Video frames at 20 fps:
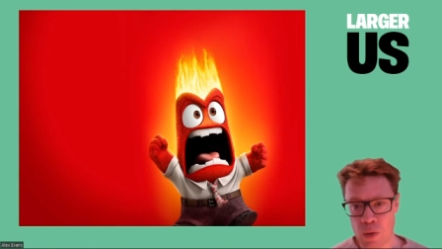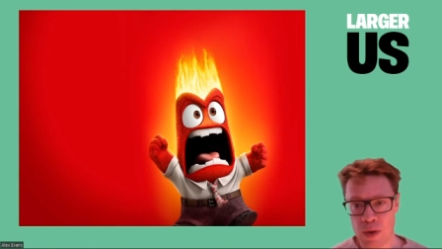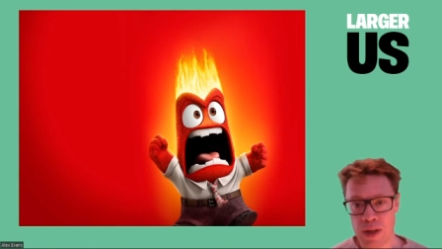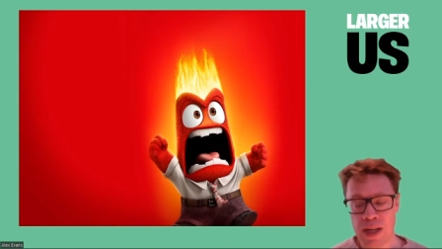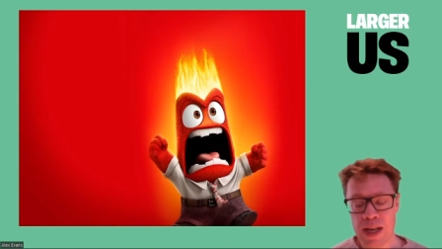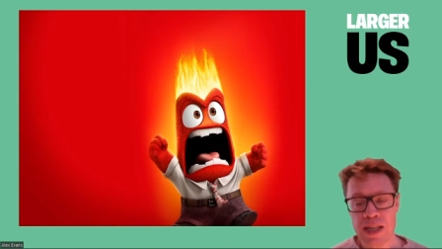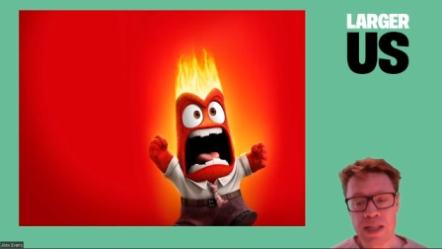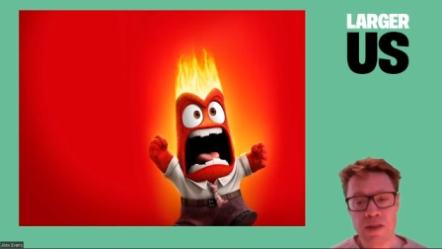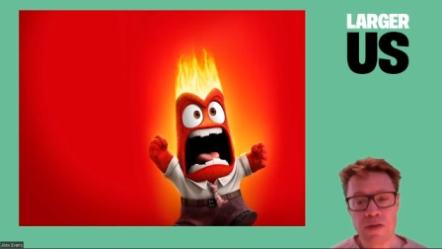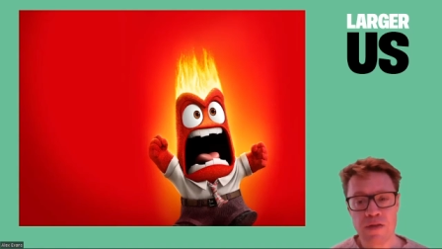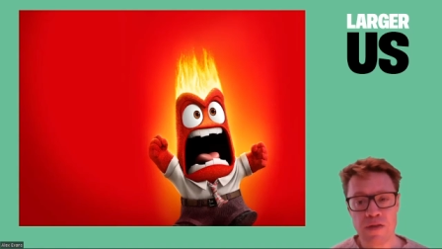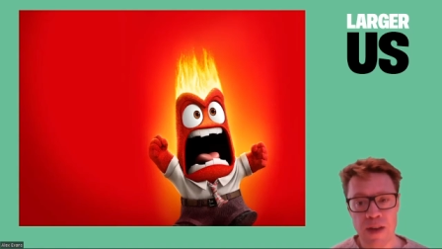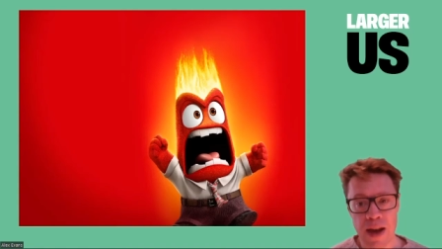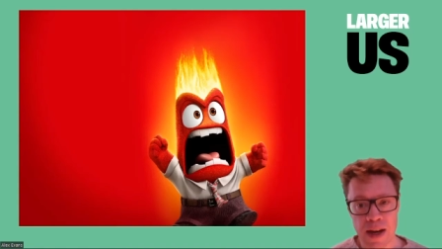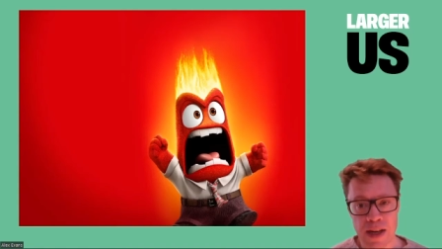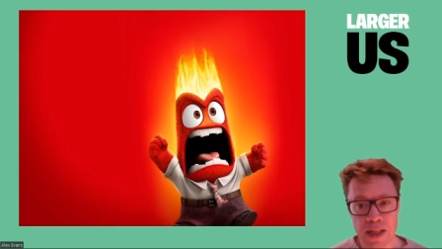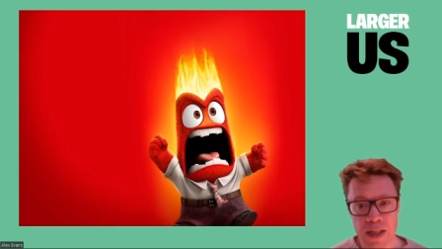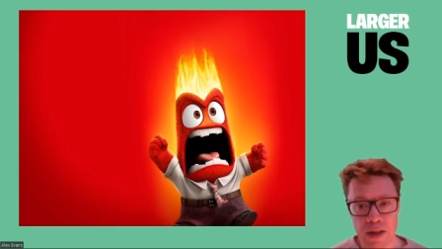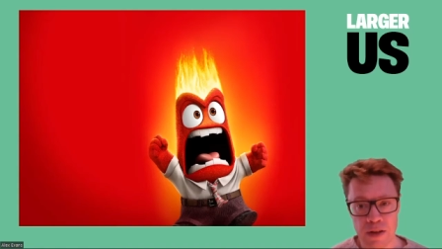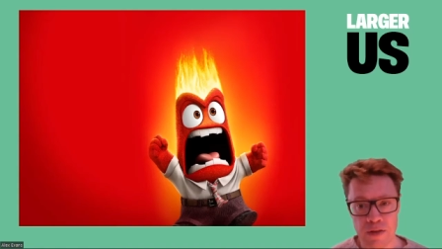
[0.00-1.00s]
We're less
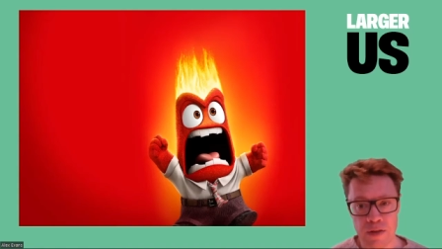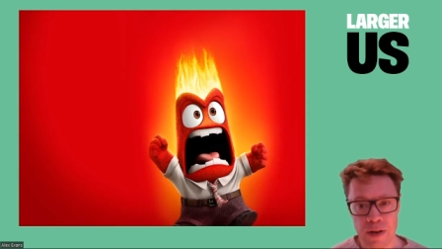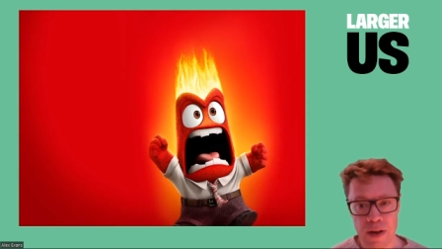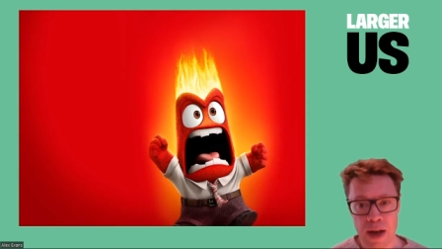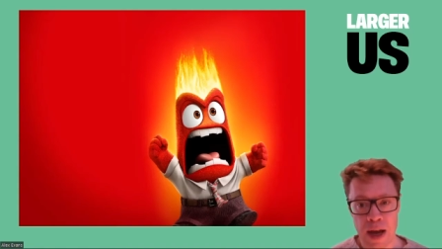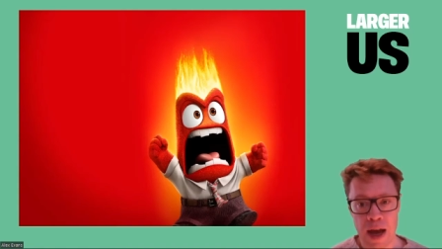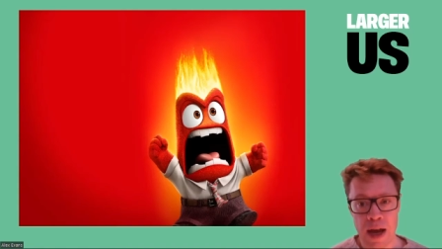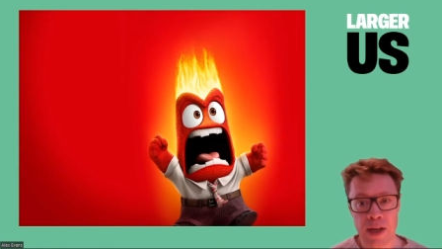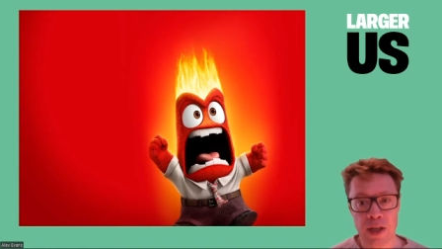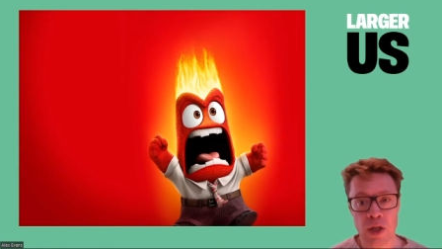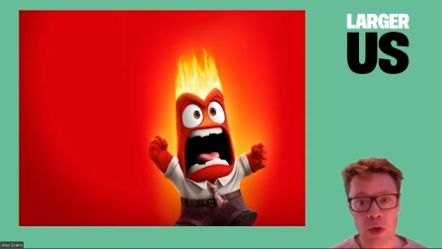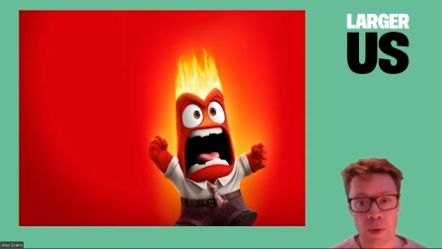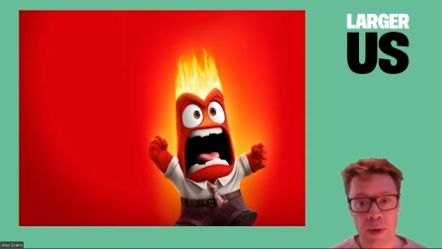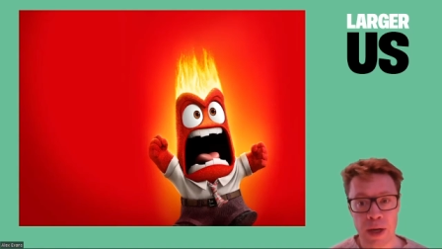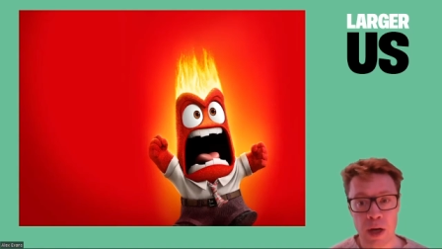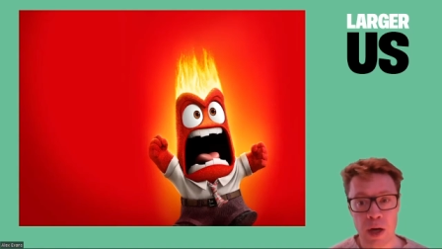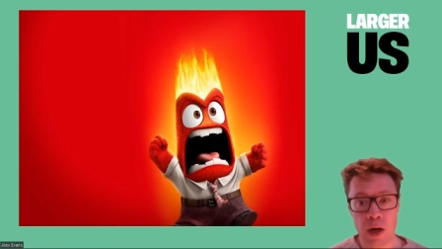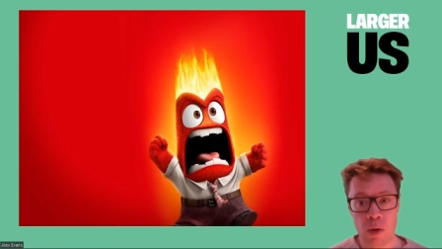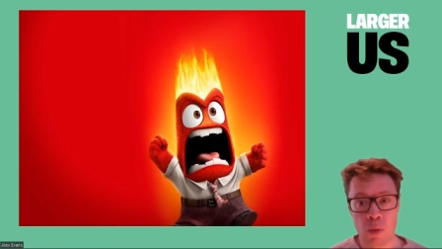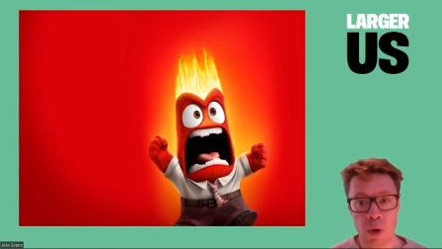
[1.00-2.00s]
effective at
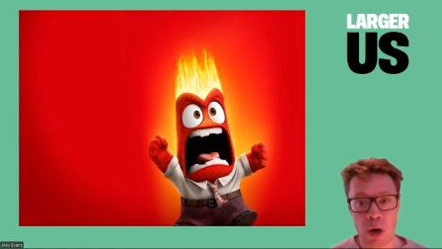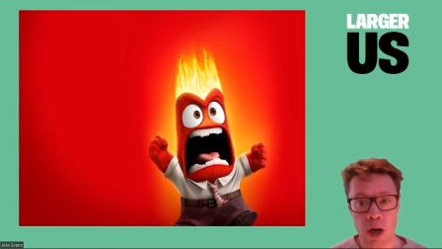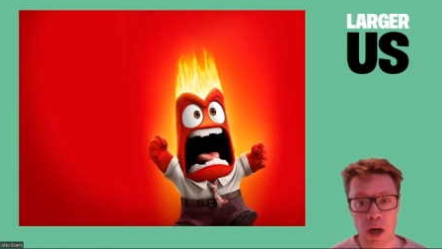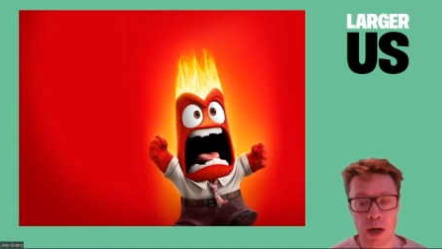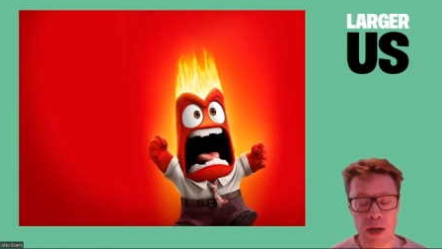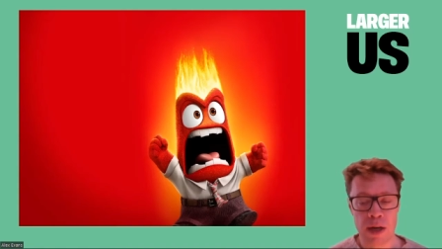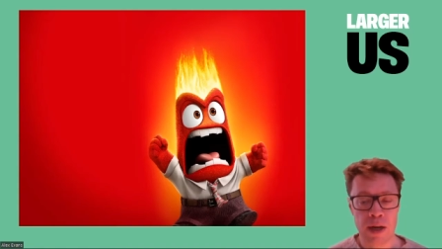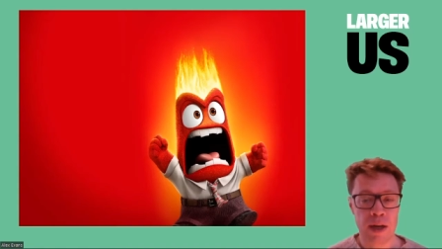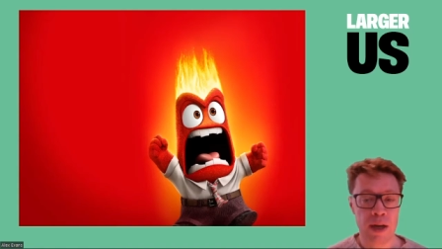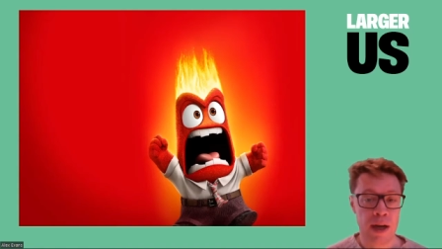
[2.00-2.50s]
doing our work.